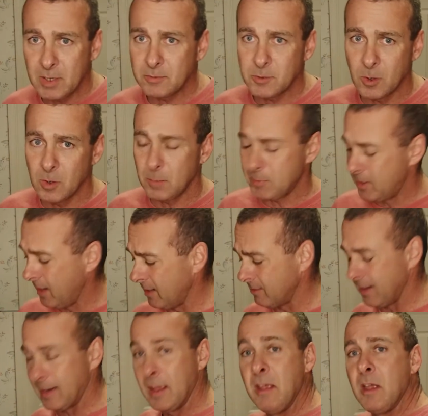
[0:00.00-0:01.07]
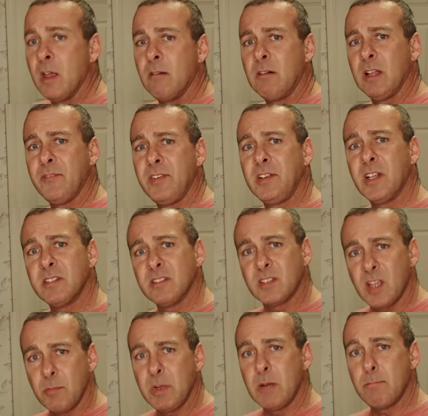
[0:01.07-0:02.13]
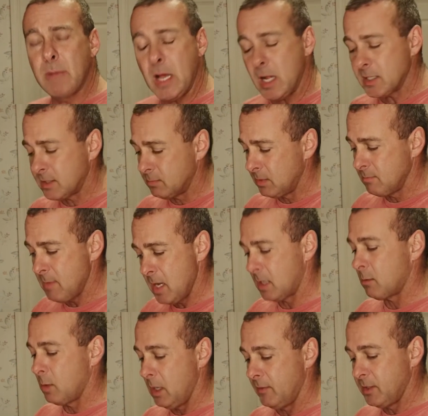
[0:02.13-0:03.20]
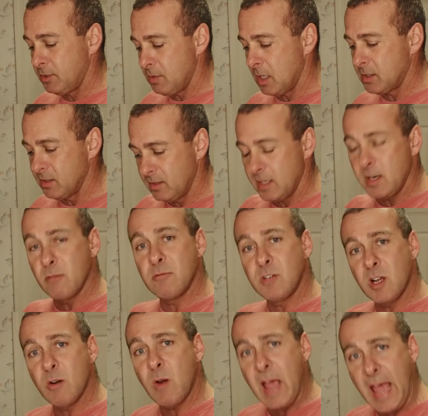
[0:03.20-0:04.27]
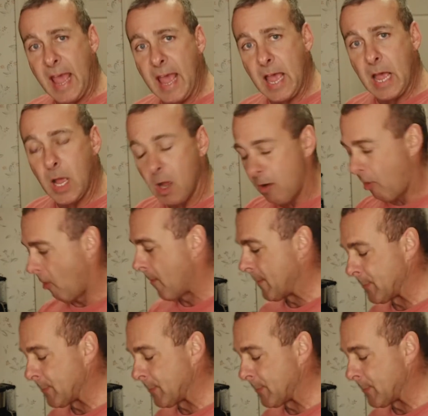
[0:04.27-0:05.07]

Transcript: up, growing up today is like, oh, if it doesn't come in a box with microwave instructions, I don't know how.